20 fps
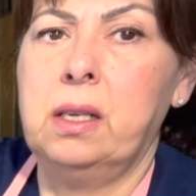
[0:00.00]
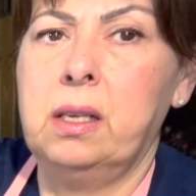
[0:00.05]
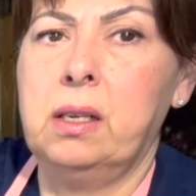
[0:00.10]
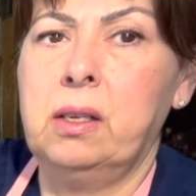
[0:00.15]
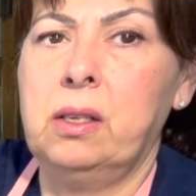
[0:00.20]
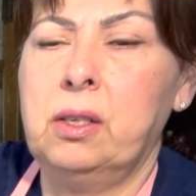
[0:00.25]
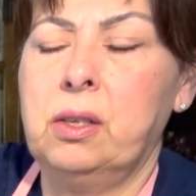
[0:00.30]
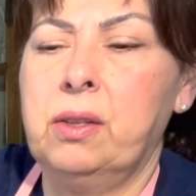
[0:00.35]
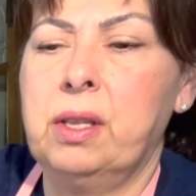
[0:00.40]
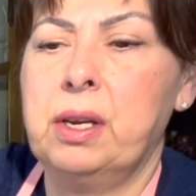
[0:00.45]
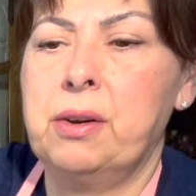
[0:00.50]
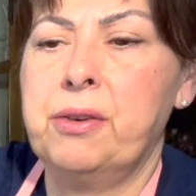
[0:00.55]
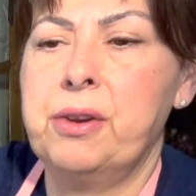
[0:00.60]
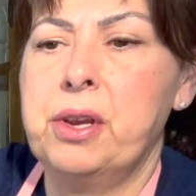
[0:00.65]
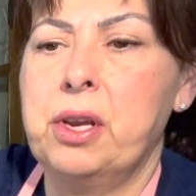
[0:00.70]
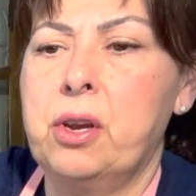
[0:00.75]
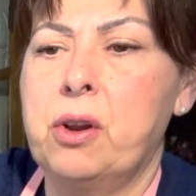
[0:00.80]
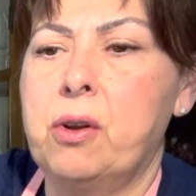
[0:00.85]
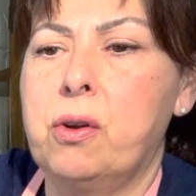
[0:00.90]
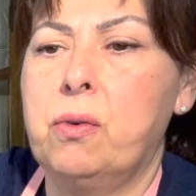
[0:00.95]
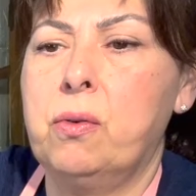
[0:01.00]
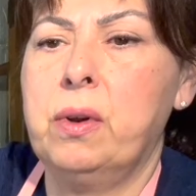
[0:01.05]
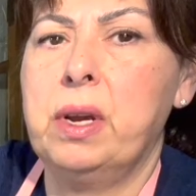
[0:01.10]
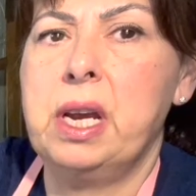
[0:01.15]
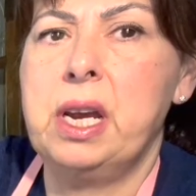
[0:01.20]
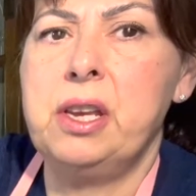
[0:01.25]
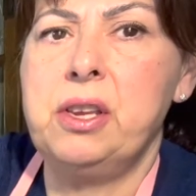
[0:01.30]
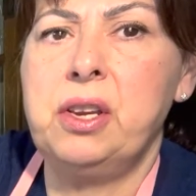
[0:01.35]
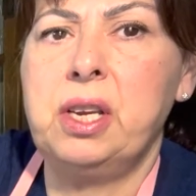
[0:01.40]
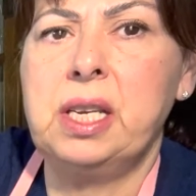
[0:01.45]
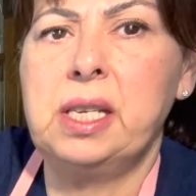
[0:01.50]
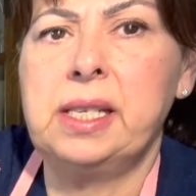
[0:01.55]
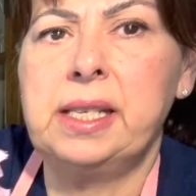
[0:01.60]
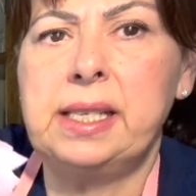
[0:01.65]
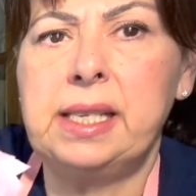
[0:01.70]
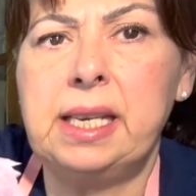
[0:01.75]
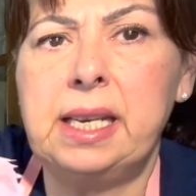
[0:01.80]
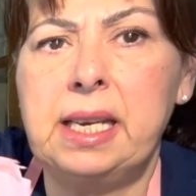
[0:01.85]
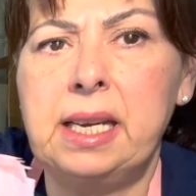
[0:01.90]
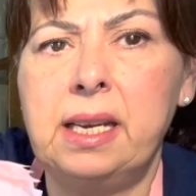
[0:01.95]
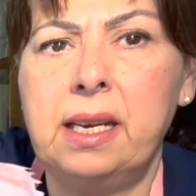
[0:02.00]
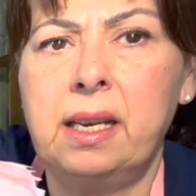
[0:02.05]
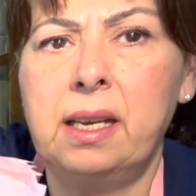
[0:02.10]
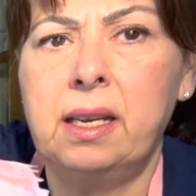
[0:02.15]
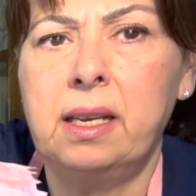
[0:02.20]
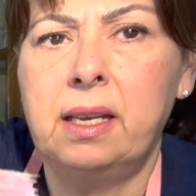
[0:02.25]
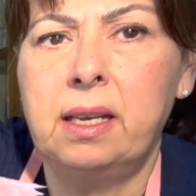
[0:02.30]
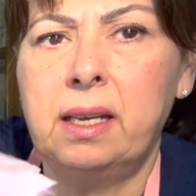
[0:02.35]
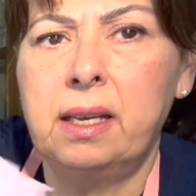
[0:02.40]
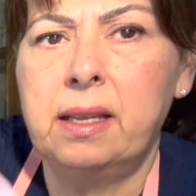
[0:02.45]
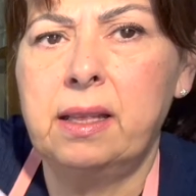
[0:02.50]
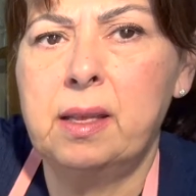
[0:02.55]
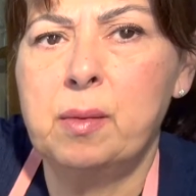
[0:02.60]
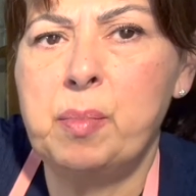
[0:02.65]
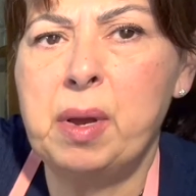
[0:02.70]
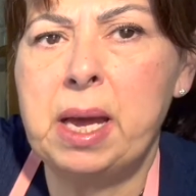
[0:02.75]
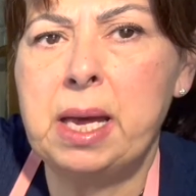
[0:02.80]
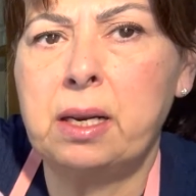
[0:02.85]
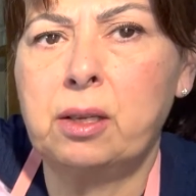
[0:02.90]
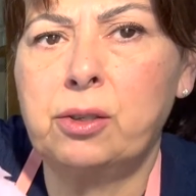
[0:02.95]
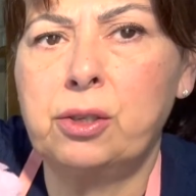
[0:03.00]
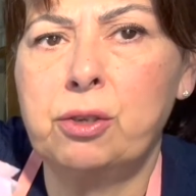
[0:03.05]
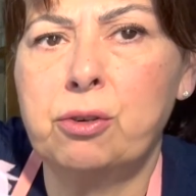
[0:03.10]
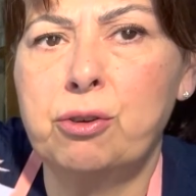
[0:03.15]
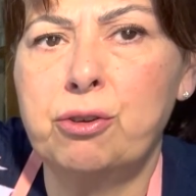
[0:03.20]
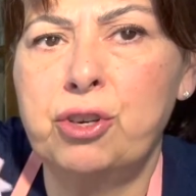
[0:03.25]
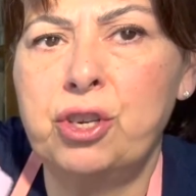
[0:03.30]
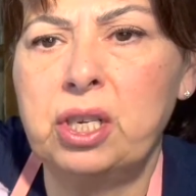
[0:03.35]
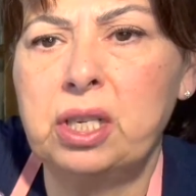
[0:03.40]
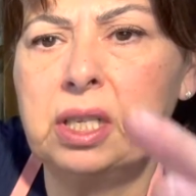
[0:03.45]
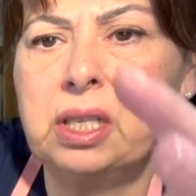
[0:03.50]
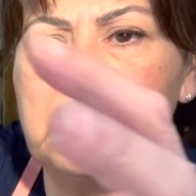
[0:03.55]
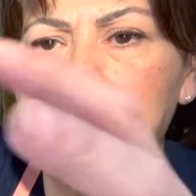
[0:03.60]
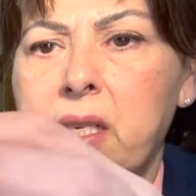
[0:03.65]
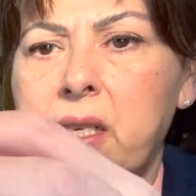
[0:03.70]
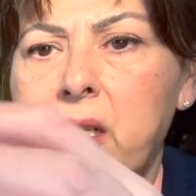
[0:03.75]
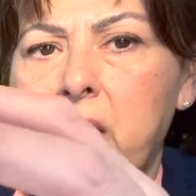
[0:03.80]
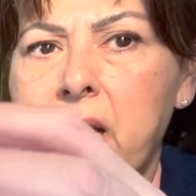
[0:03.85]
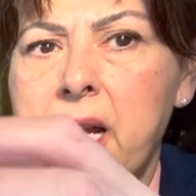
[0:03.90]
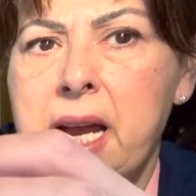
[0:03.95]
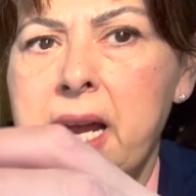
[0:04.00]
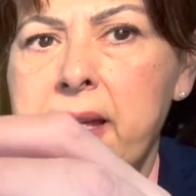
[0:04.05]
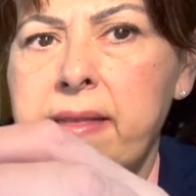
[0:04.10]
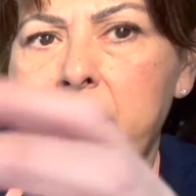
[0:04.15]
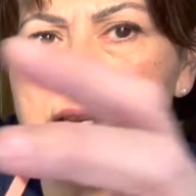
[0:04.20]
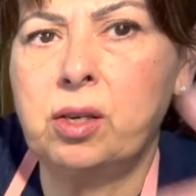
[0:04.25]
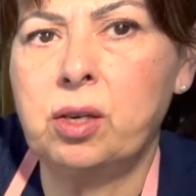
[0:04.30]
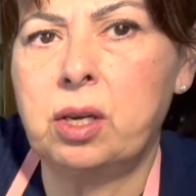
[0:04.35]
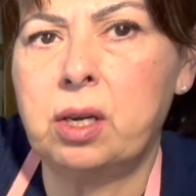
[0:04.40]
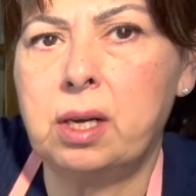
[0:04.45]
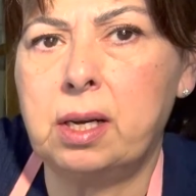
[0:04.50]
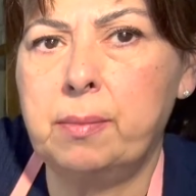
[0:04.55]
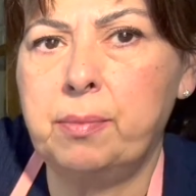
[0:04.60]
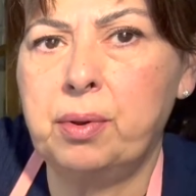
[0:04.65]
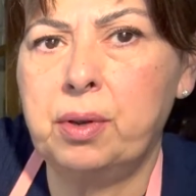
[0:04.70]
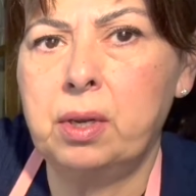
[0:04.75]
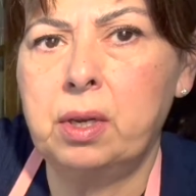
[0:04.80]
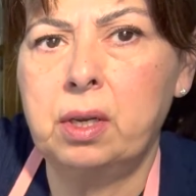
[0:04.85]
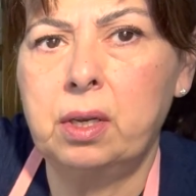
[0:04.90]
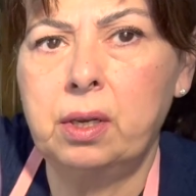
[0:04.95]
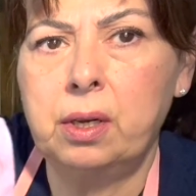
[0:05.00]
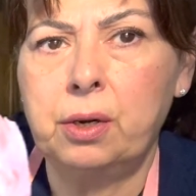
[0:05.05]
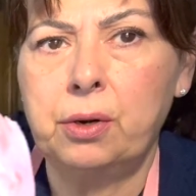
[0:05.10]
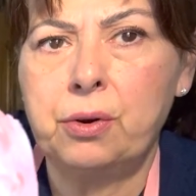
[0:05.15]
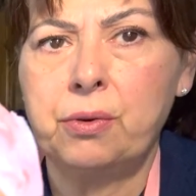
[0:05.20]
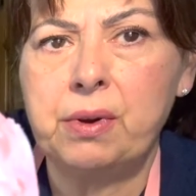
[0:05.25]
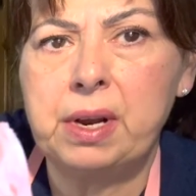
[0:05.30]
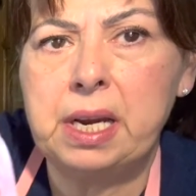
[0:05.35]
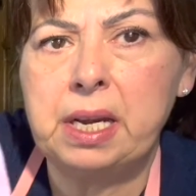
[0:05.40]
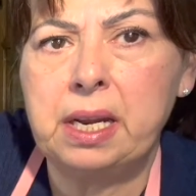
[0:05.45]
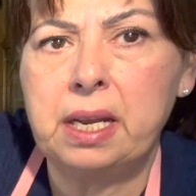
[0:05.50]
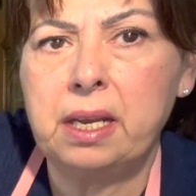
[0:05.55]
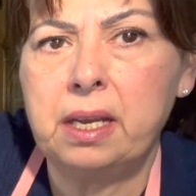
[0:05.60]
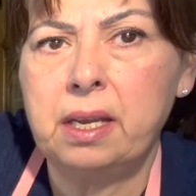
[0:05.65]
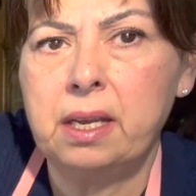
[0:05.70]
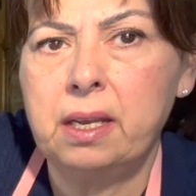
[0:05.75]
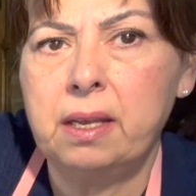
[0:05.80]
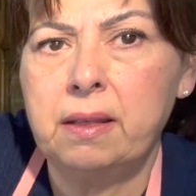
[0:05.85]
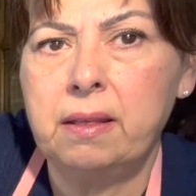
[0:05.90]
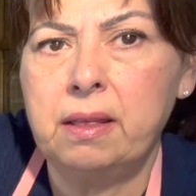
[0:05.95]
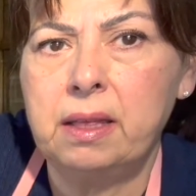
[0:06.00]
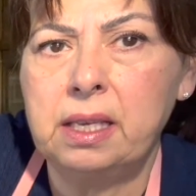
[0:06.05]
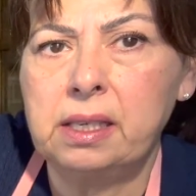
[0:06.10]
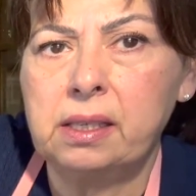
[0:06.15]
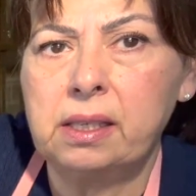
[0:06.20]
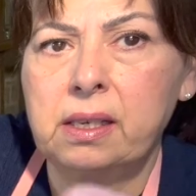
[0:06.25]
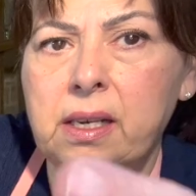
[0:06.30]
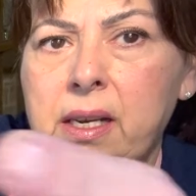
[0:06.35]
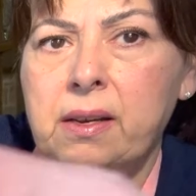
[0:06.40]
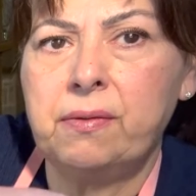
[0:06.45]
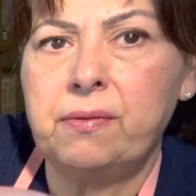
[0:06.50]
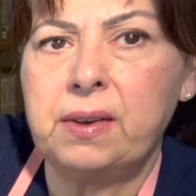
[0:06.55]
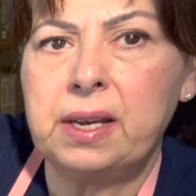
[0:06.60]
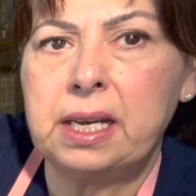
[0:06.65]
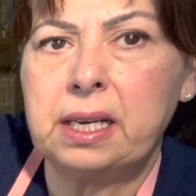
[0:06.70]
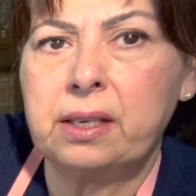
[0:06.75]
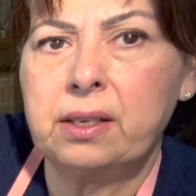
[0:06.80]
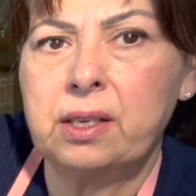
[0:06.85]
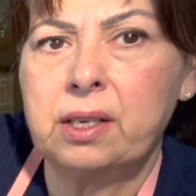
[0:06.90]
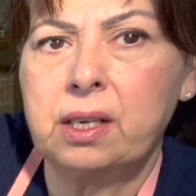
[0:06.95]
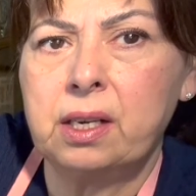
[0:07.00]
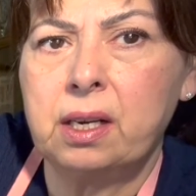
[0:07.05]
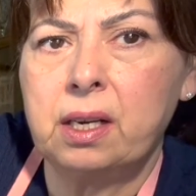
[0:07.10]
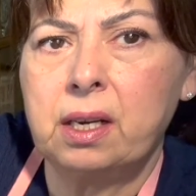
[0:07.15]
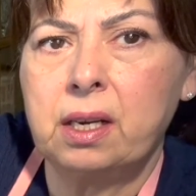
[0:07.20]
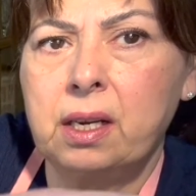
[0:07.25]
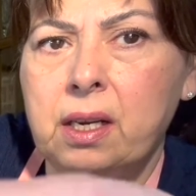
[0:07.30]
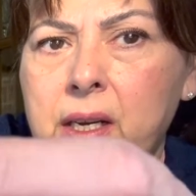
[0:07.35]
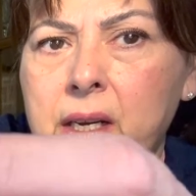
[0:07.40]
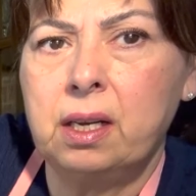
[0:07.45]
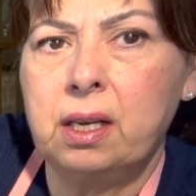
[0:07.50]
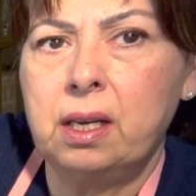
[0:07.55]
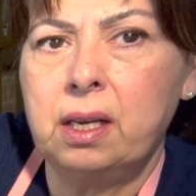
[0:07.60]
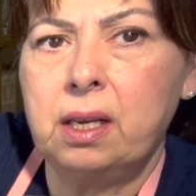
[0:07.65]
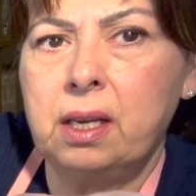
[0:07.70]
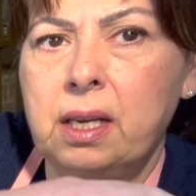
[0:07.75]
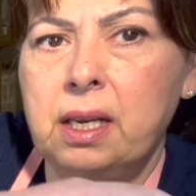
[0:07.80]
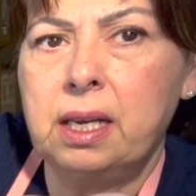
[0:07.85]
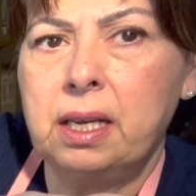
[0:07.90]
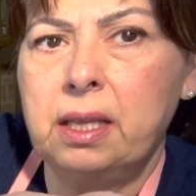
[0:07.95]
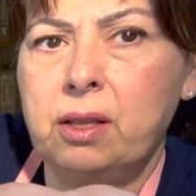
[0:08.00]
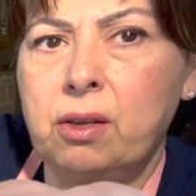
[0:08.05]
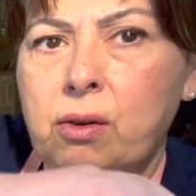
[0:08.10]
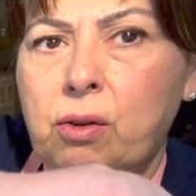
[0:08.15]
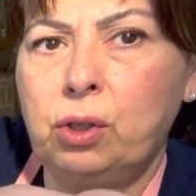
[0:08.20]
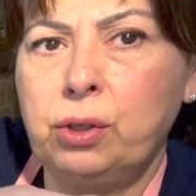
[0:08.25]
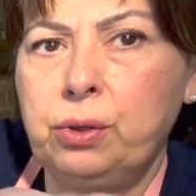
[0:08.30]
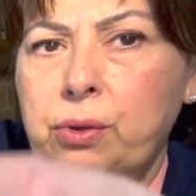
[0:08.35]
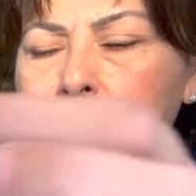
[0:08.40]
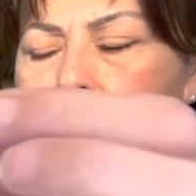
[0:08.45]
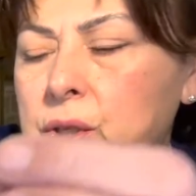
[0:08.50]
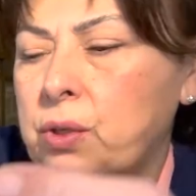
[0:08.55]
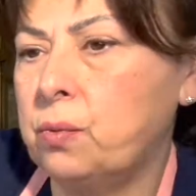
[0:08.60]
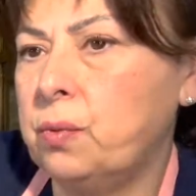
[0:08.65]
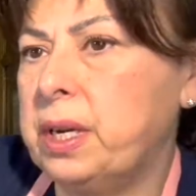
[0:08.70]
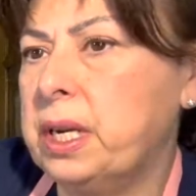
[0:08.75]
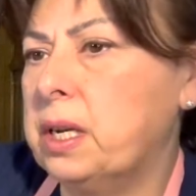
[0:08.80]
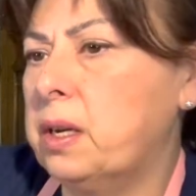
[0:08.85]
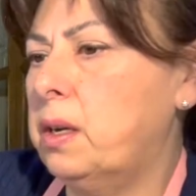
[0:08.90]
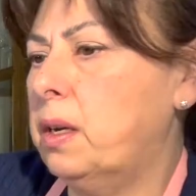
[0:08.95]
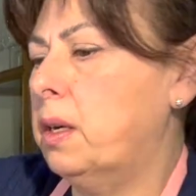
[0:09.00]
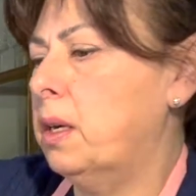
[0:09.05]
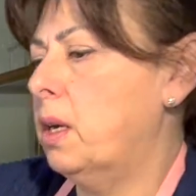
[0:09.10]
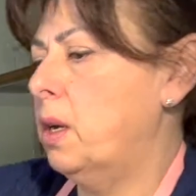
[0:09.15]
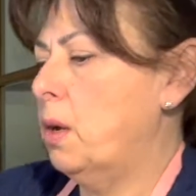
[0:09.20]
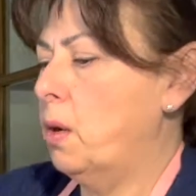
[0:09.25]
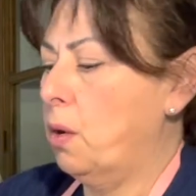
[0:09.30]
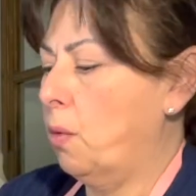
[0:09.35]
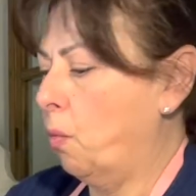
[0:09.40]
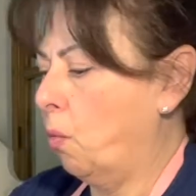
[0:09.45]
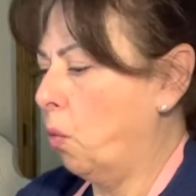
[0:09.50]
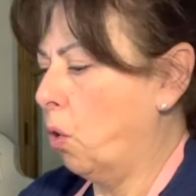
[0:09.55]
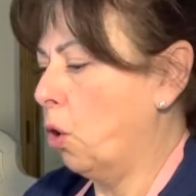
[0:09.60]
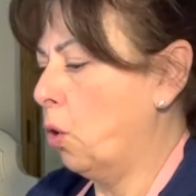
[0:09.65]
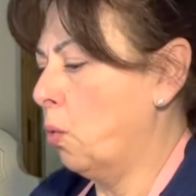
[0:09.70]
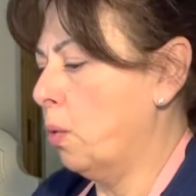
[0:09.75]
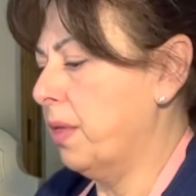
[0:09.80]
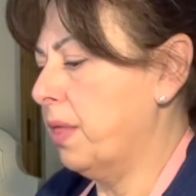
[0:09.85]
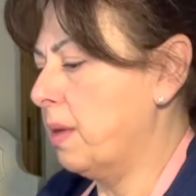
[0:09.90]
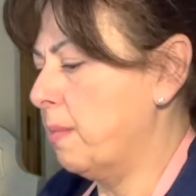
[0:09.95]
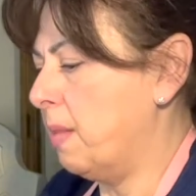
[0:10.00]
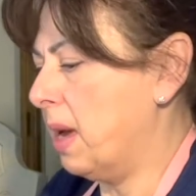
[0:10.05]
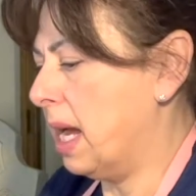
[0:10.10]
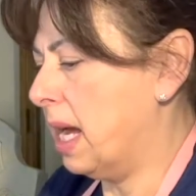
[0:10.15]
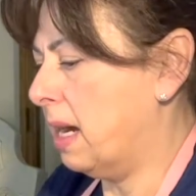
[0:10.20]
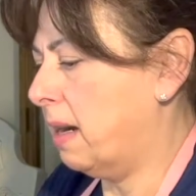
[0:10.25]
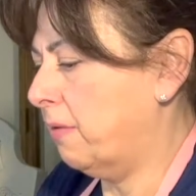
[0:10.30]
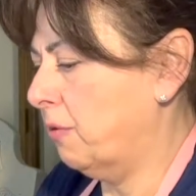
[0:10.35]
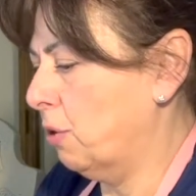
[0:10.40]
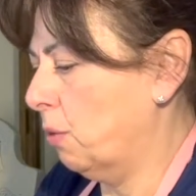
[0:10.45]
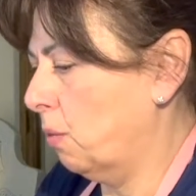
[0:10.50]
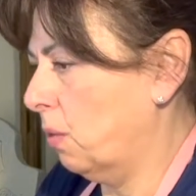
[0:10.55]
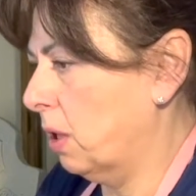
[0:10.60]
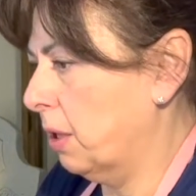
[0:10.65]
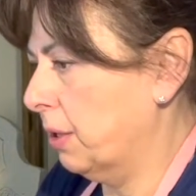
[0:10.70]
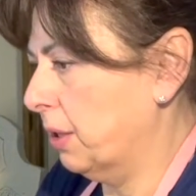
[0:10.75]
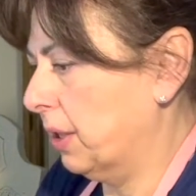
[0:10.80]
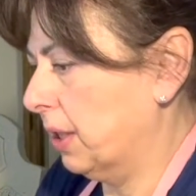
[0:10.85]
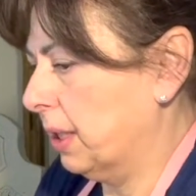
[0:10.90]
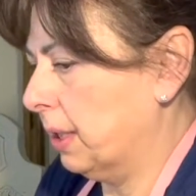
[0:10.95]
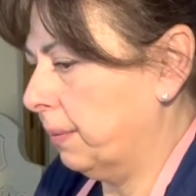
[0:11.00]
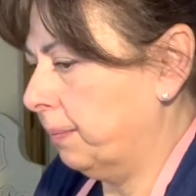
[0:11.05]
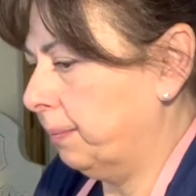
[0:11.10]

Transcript: So there you go. And you can see the petals are just at the top, creating this effect. And they're loose so we can work with them afterwards.